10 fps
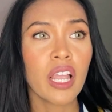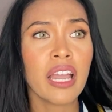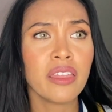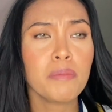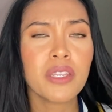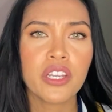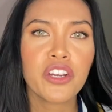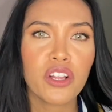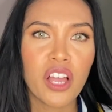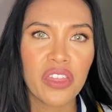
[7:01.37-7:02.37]
And the
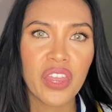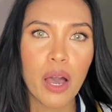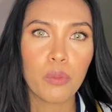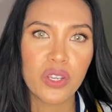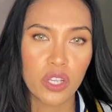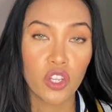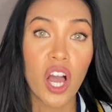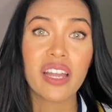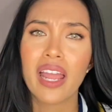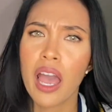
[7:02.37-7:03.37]
material on that was a
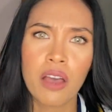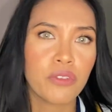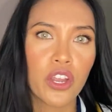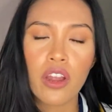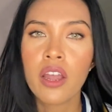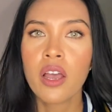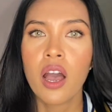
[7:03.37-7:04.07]
lot heavier,